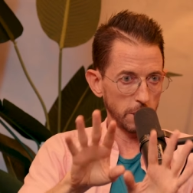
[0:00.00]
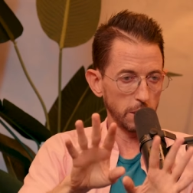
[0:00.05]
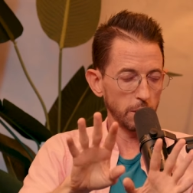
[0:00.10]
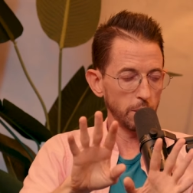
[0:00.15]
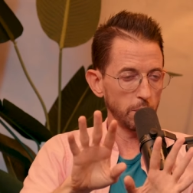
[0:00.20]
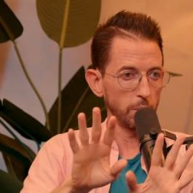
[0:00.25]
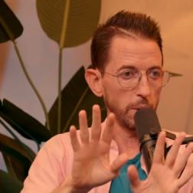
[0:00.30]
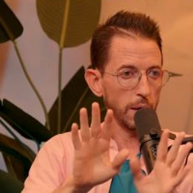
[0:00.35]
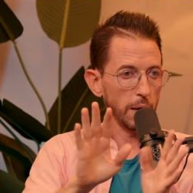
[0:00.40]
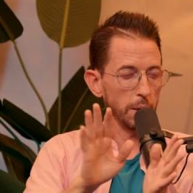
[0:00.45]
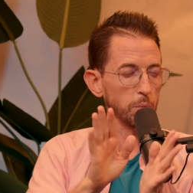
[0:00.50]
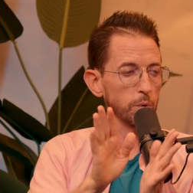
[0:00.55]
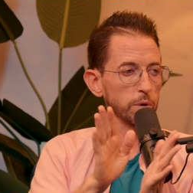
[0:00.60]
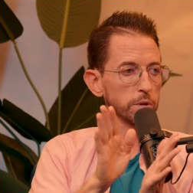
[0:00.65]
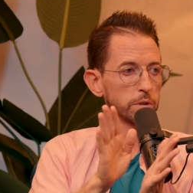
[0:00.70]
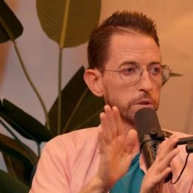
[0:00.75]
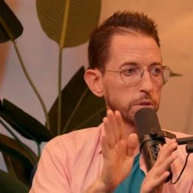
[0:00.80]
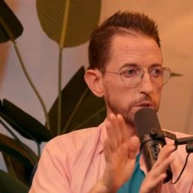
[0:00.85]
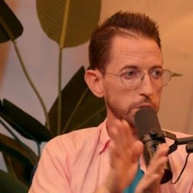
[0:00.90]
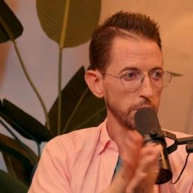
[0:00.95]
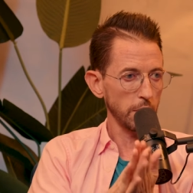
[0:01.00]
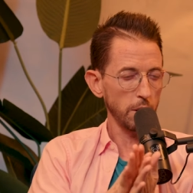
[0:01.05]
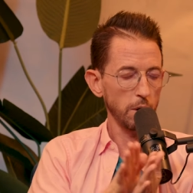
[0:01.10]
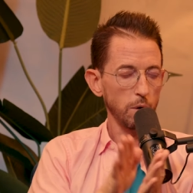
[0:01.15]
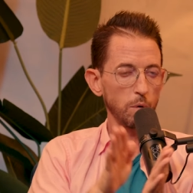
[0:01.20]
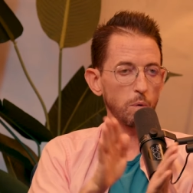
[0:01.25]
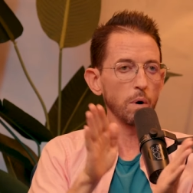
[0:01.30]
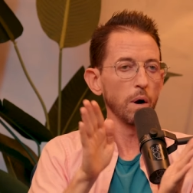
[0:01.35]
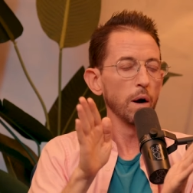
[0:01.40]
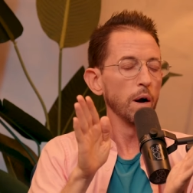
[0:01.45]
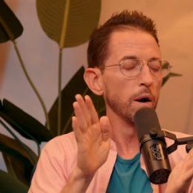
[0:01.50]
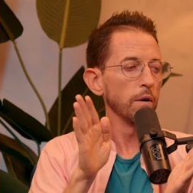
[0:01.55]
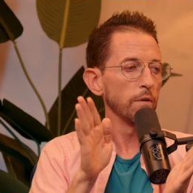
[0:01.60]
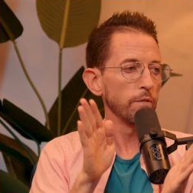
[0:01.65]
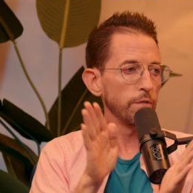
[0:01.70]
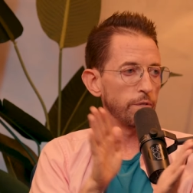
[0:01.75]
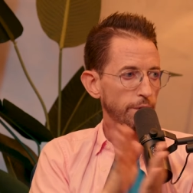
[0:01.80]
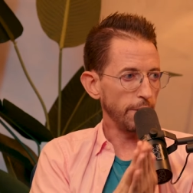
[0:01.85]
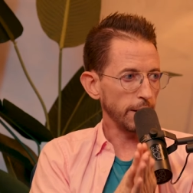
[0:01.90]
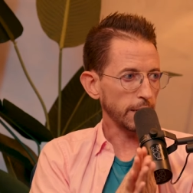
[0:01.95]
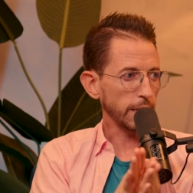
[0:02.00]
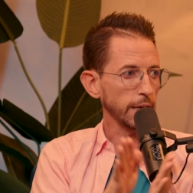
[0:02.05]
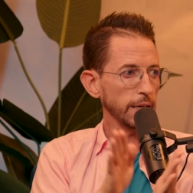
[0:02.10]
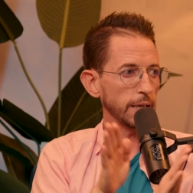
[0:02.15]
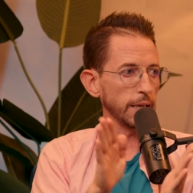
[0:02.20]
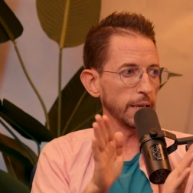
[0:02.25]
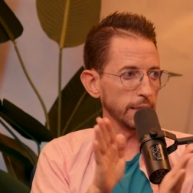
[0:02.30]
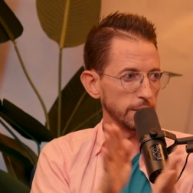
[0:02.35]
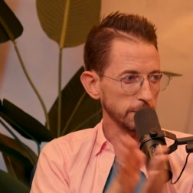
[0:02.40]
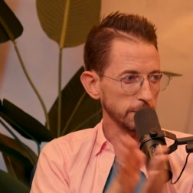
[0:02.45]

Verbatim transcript: so it was so fucking